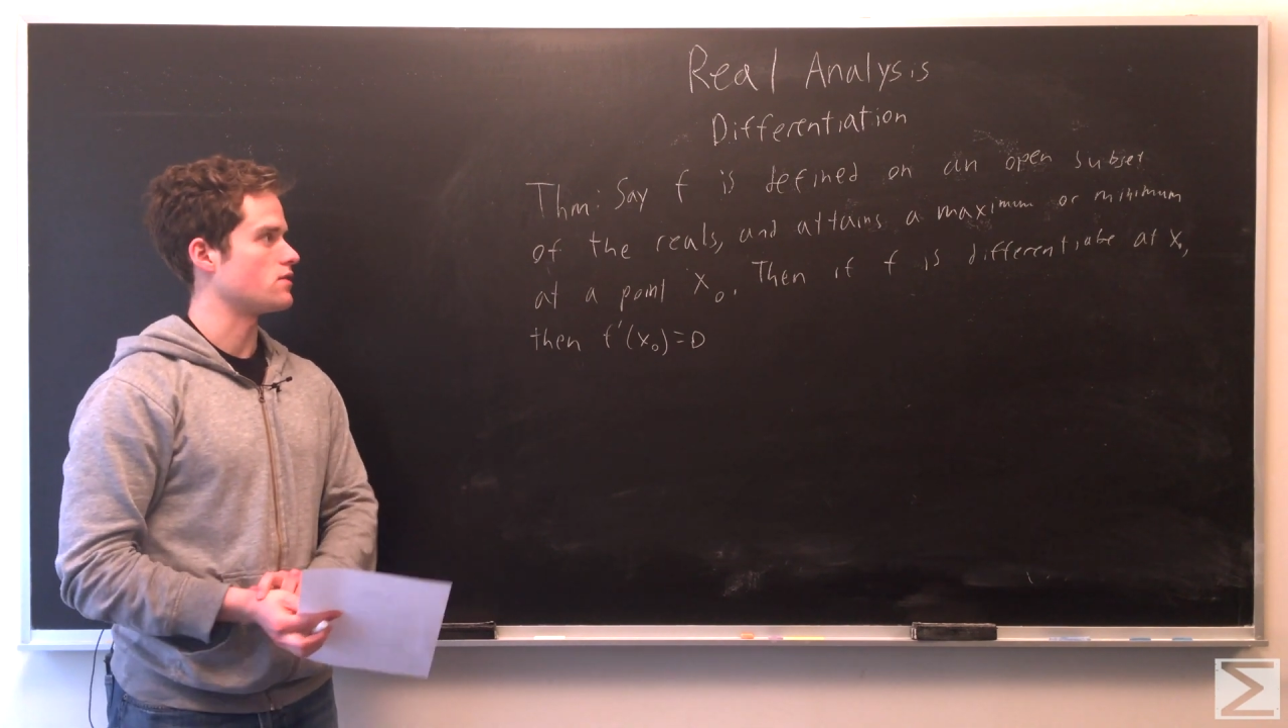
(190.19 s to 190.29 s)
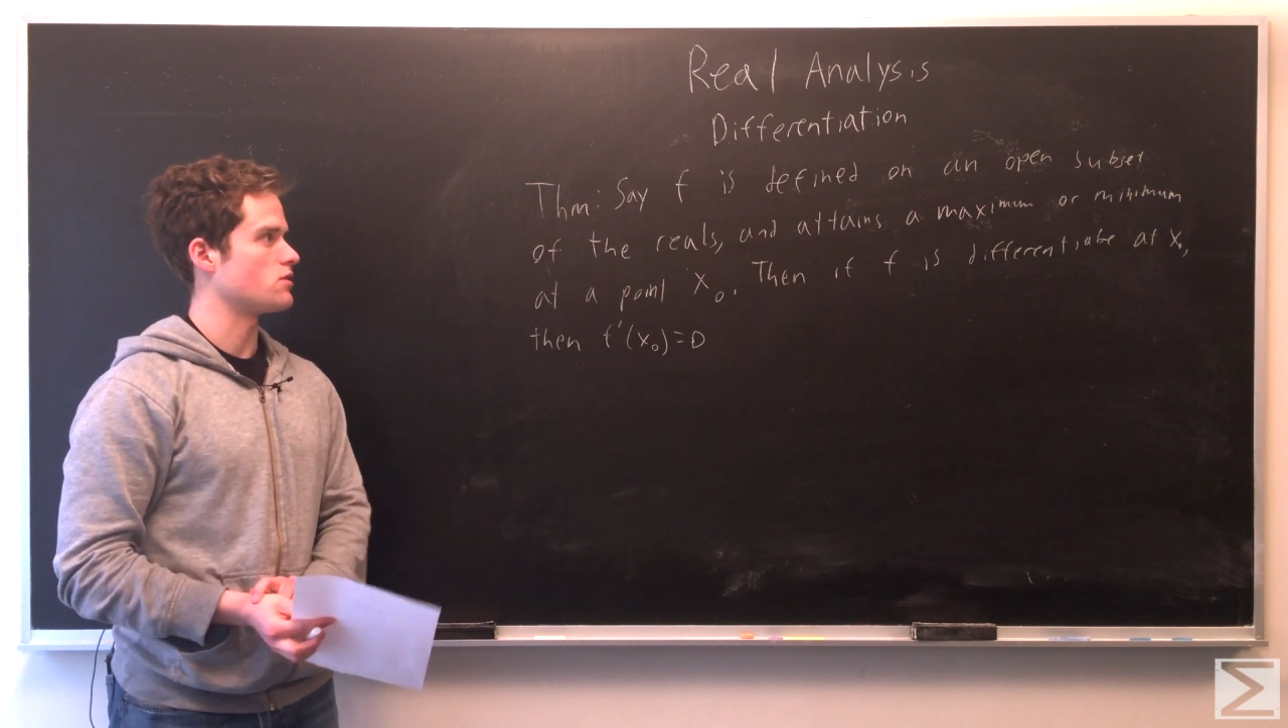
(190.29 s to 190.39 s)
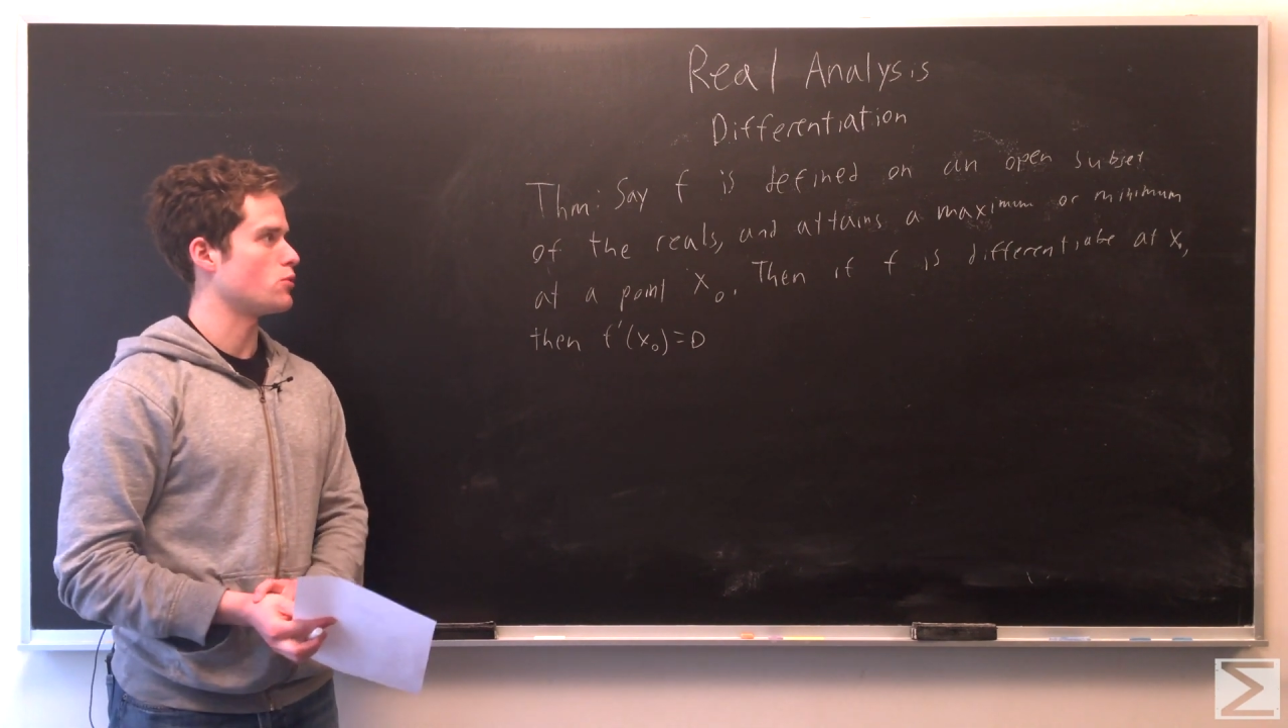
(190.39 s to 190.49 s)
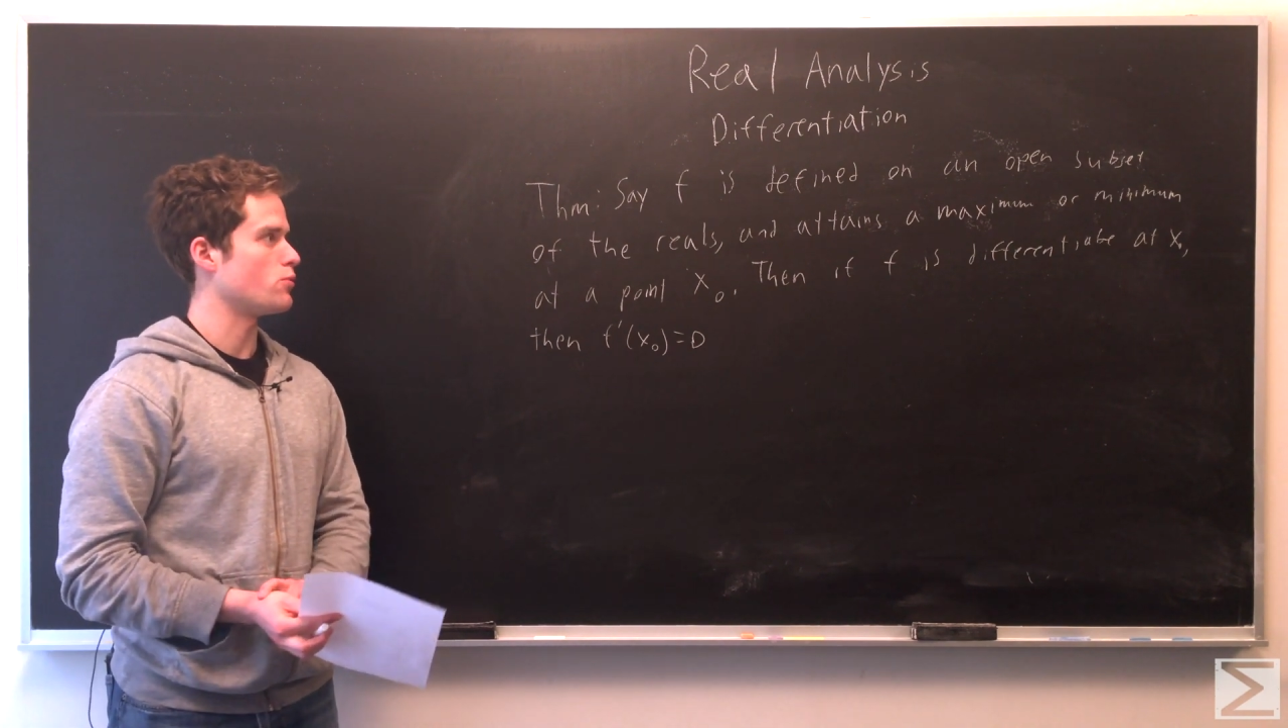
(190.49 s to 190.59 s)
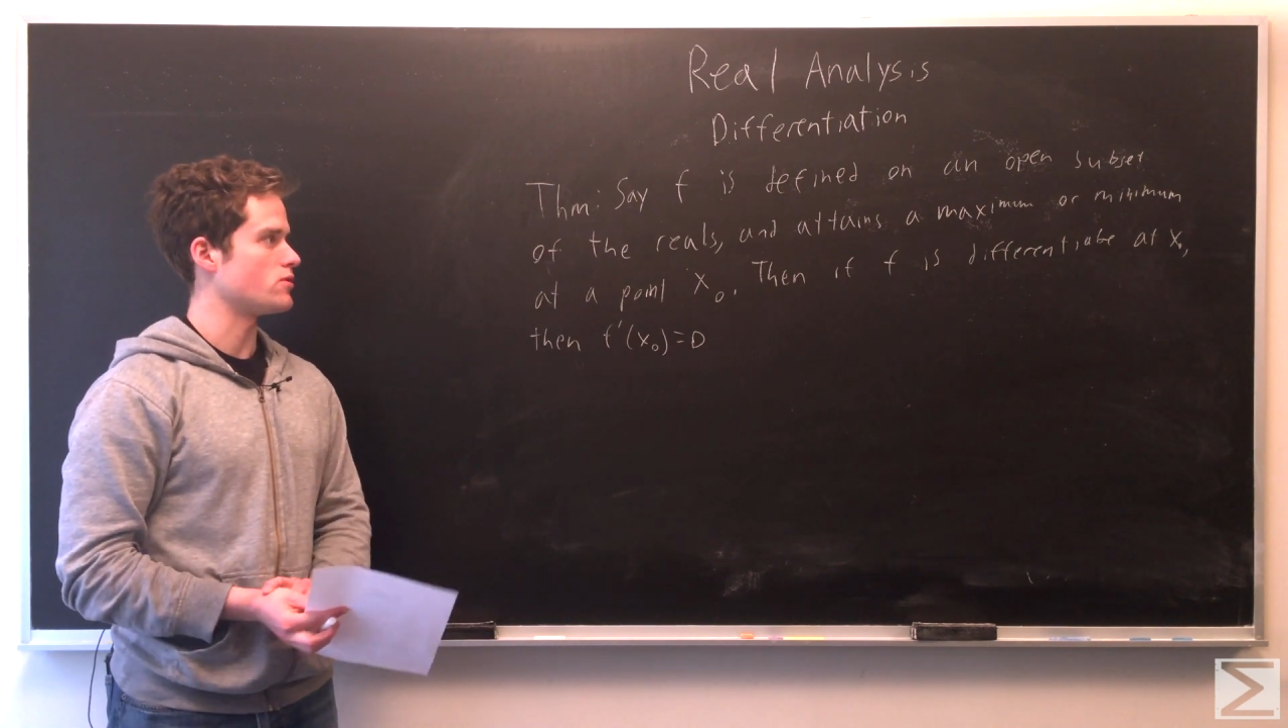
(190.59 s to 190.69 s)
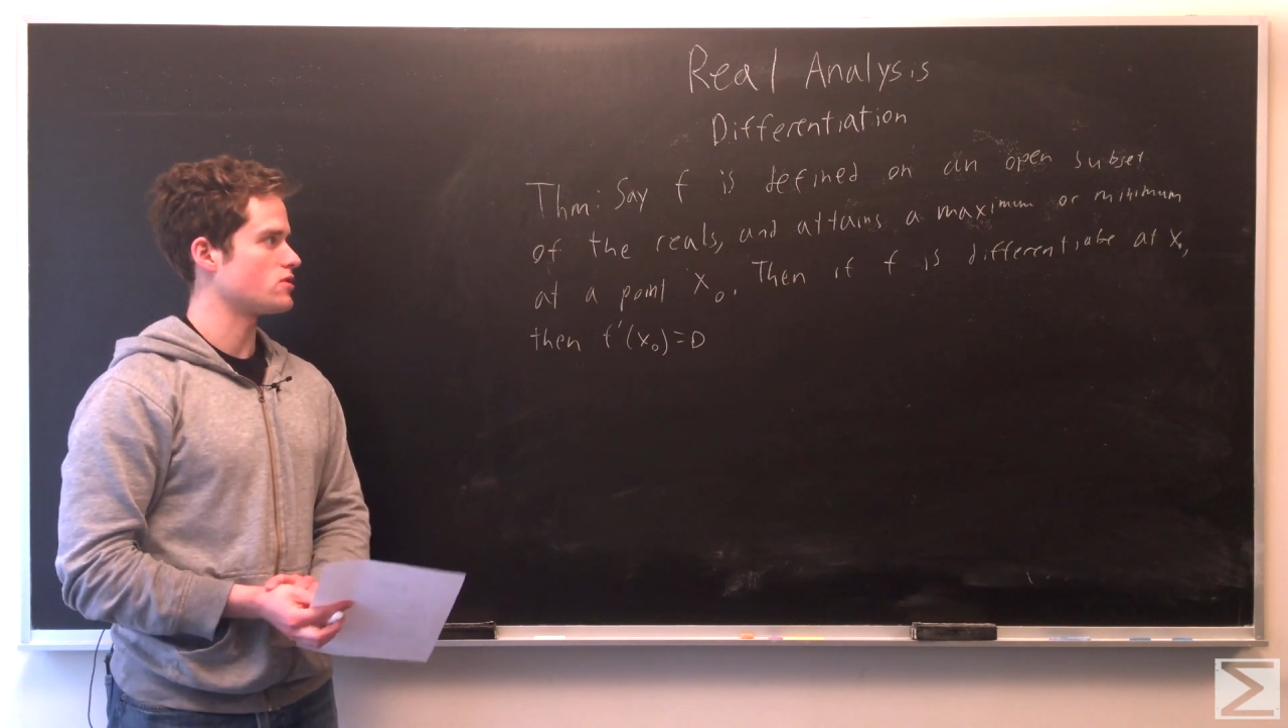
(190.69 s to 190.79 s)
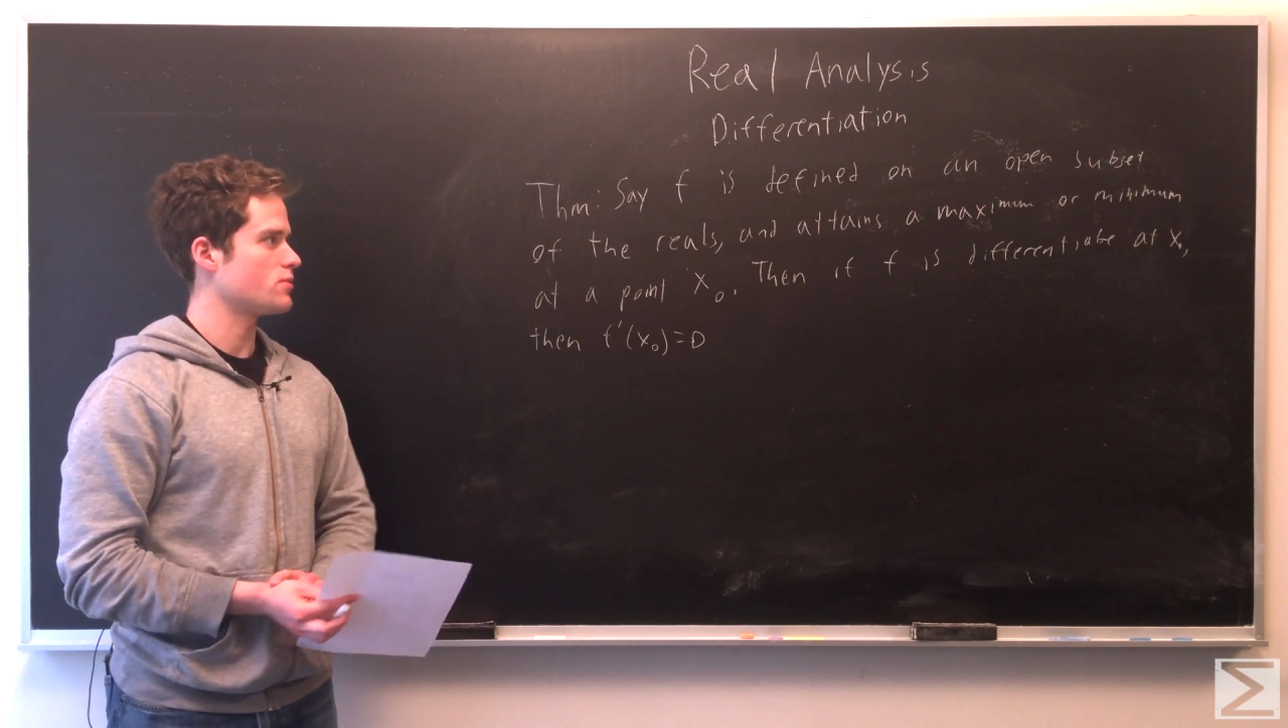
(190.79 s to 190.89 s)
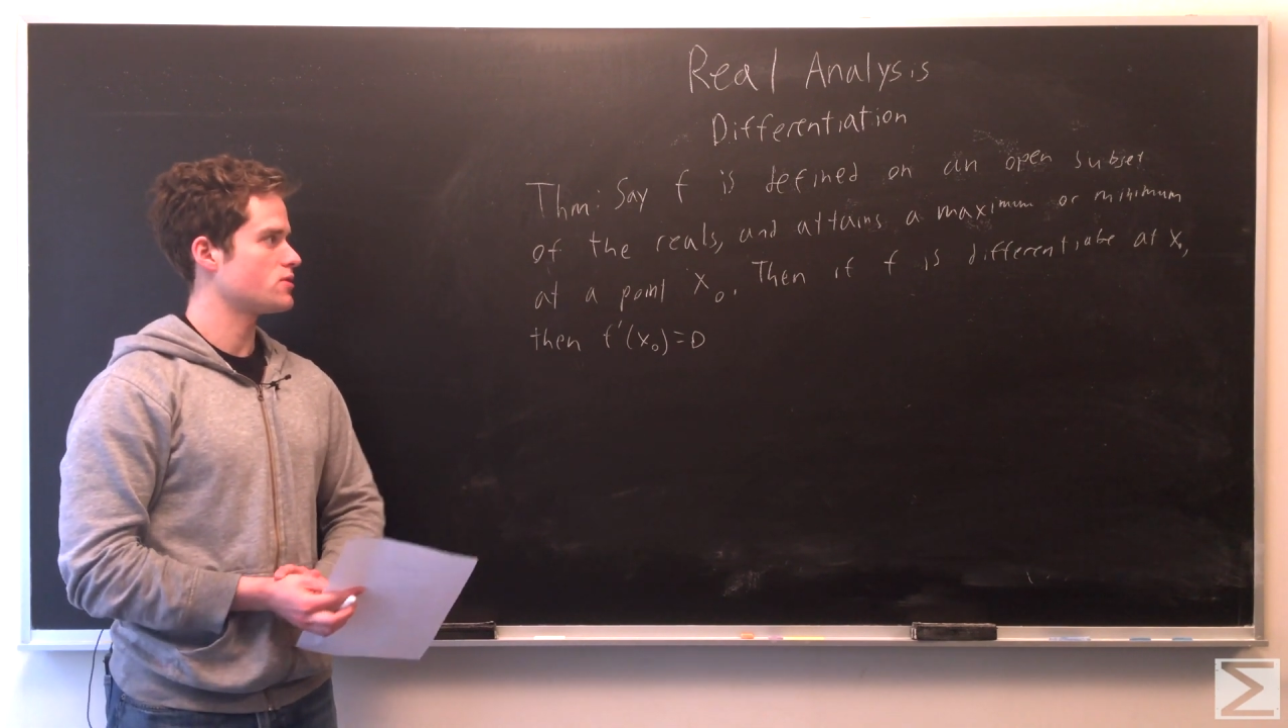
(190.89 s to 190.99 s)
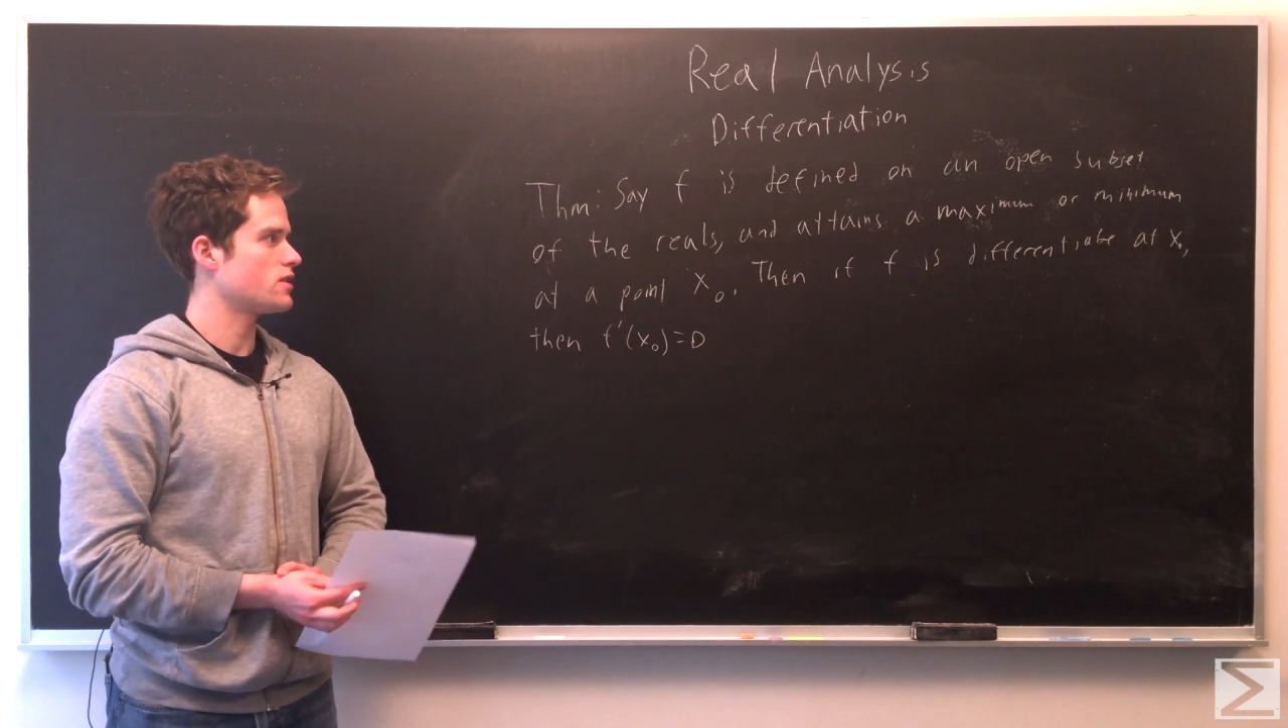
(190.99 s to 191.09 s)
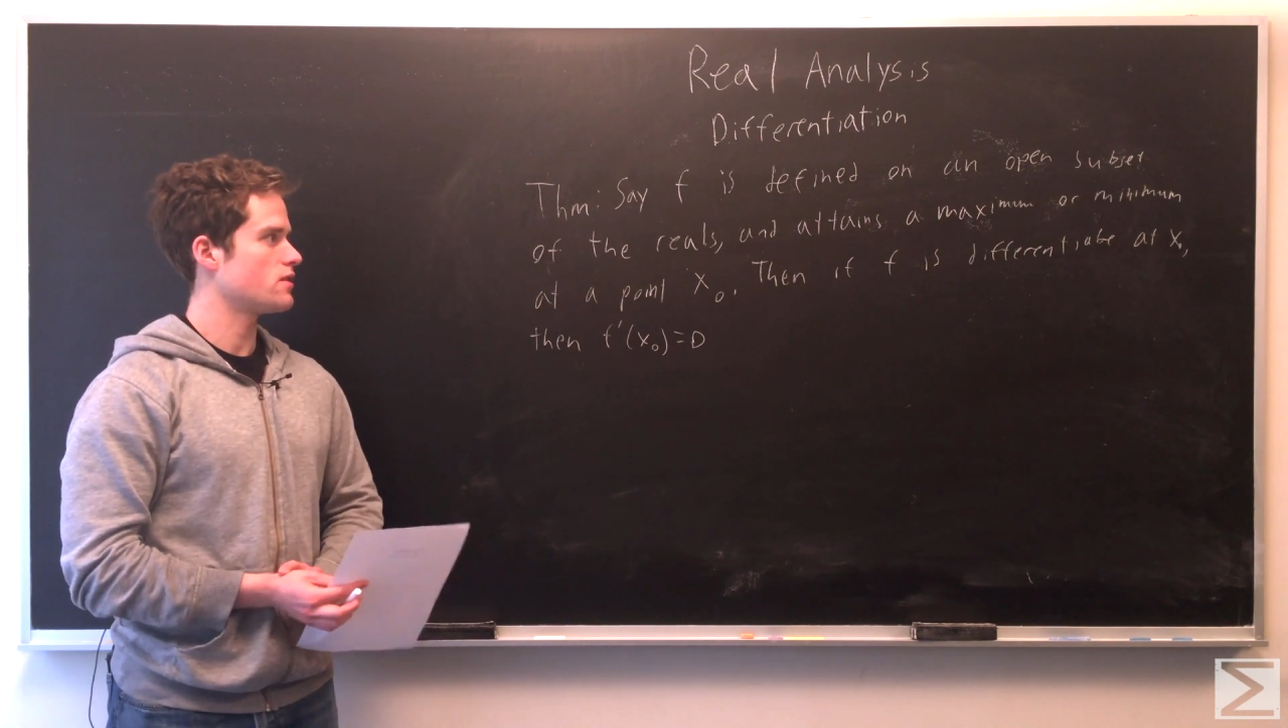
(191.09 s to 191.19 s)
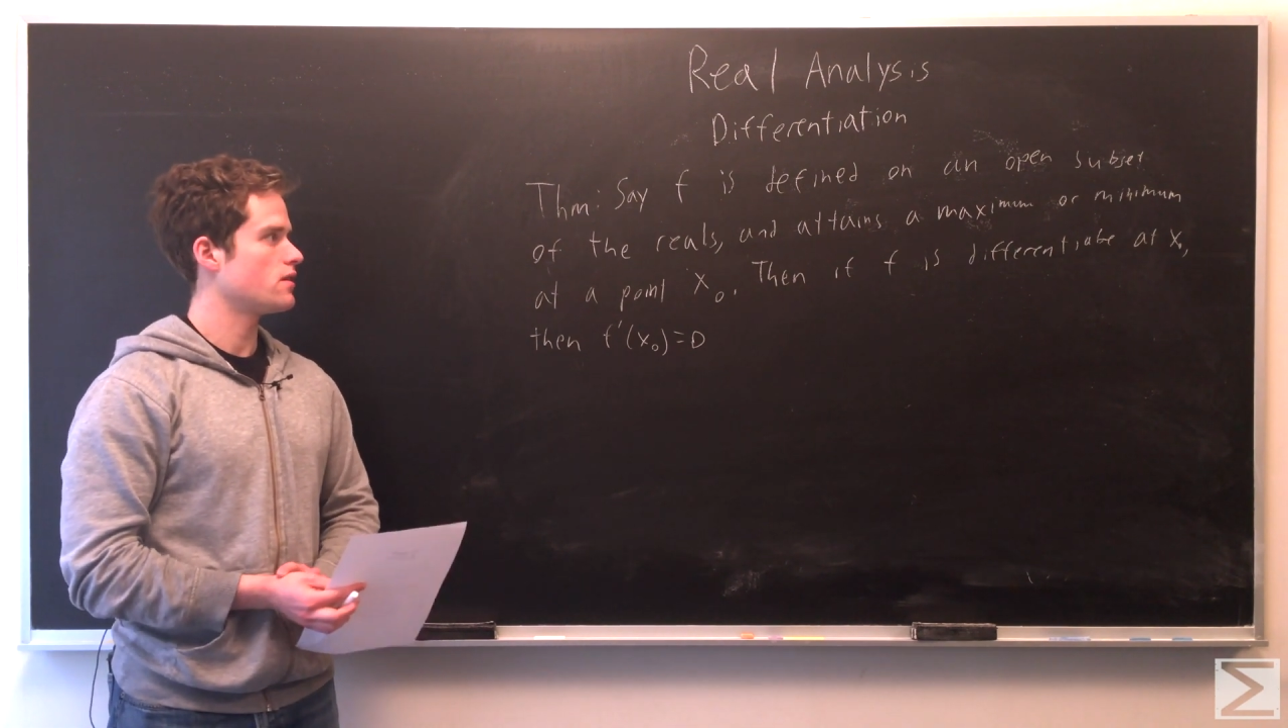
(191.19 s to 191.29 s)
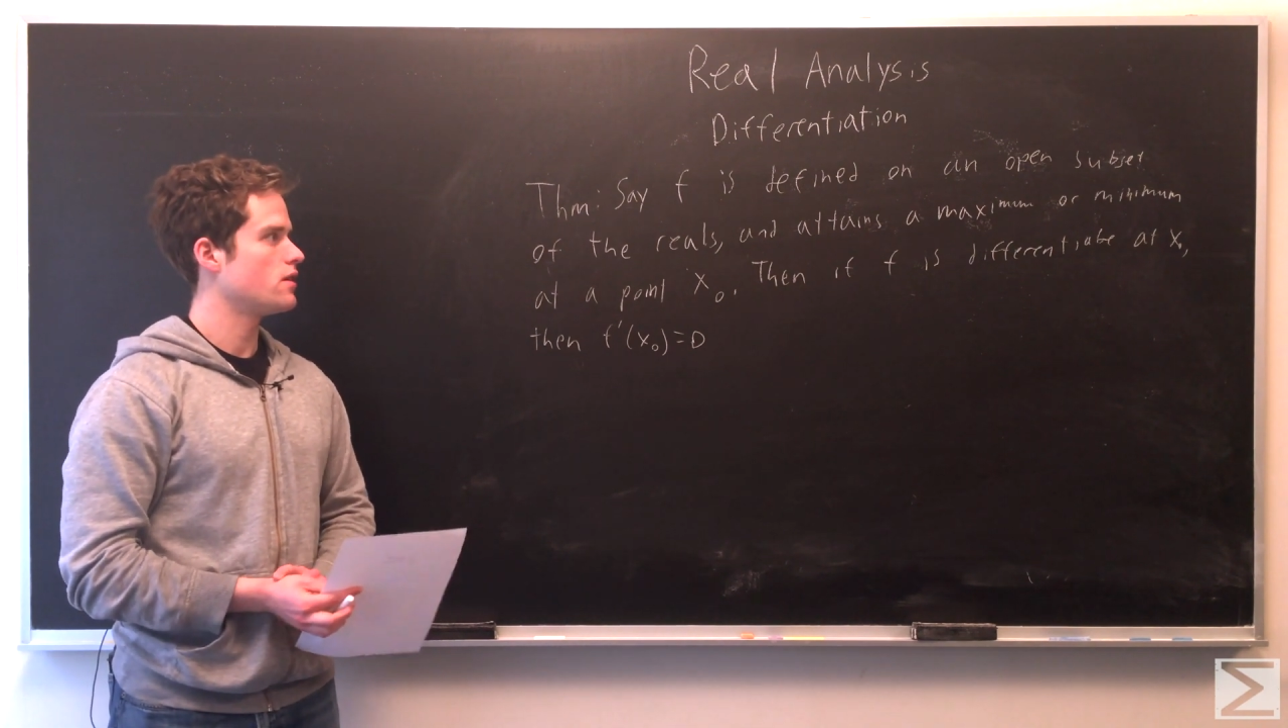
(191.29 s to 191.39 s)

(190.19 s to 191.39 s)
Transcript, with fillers: in some open subset